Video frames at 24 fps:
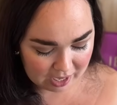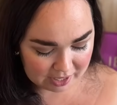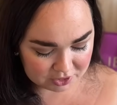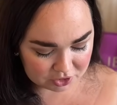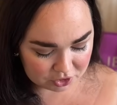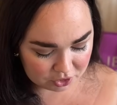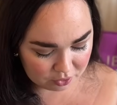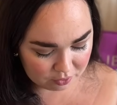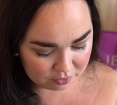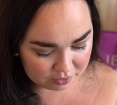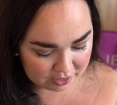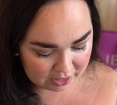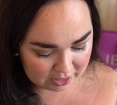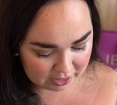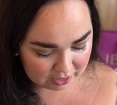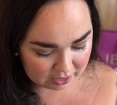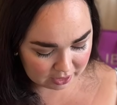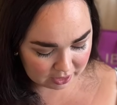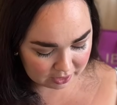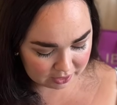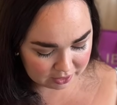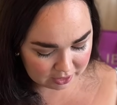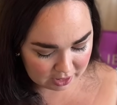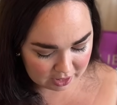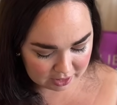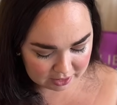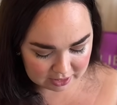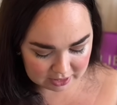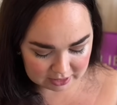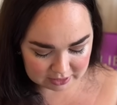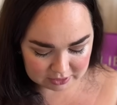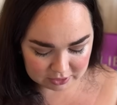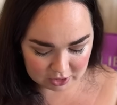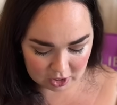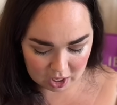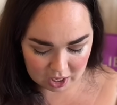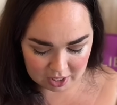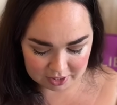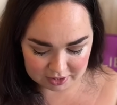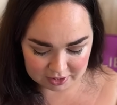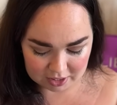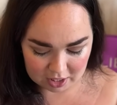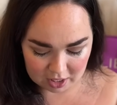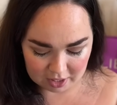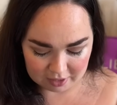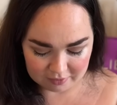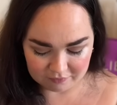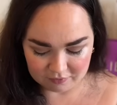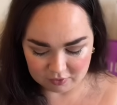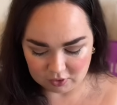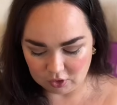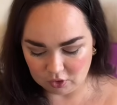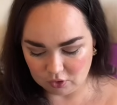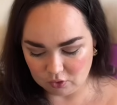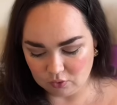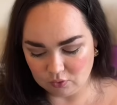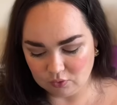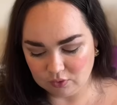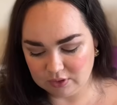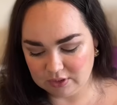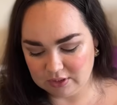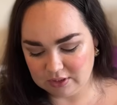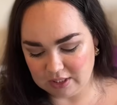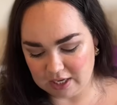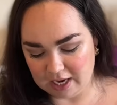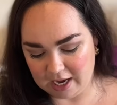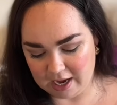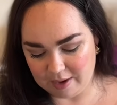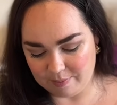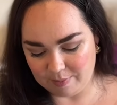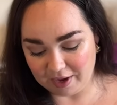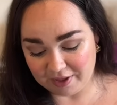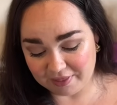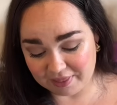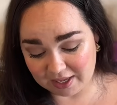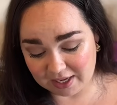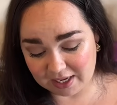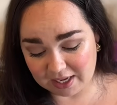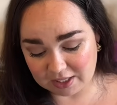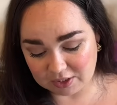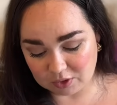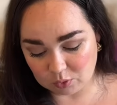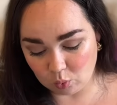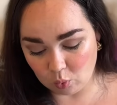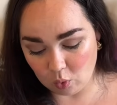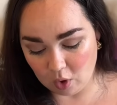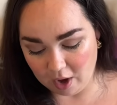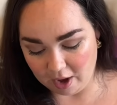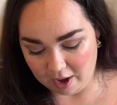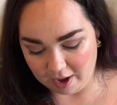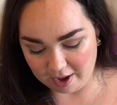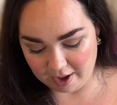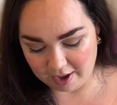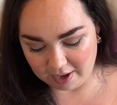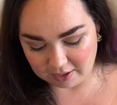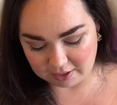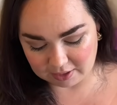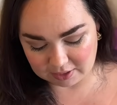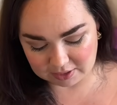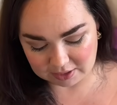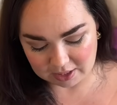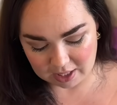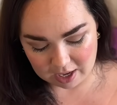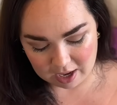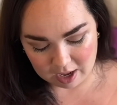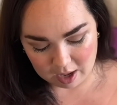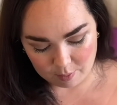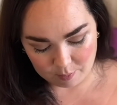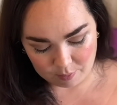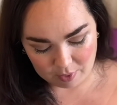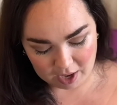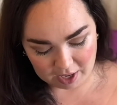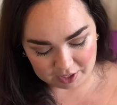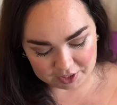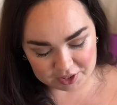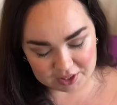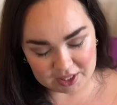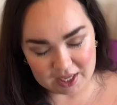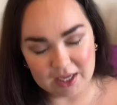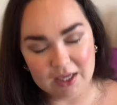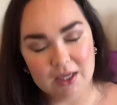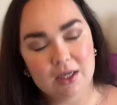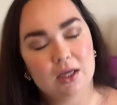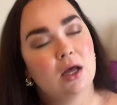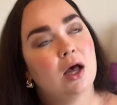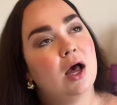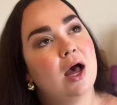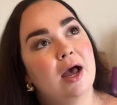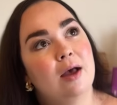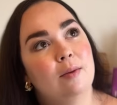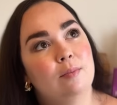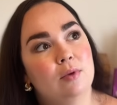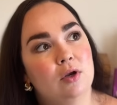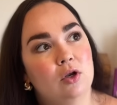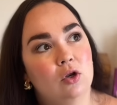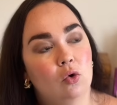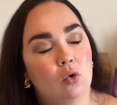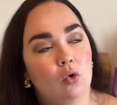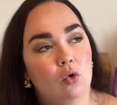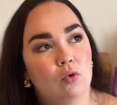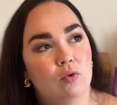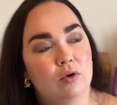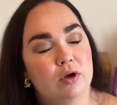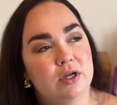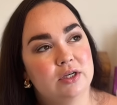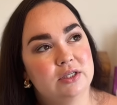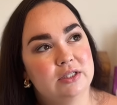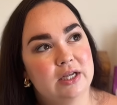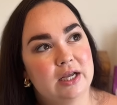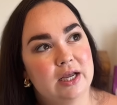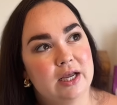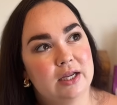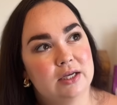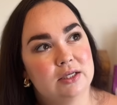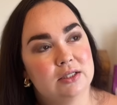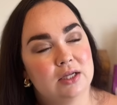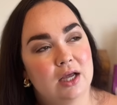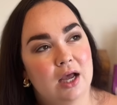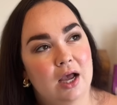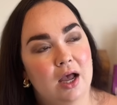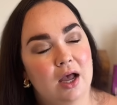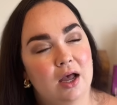do think that this yarn that I've used, I think it's worked, but I think Laura did,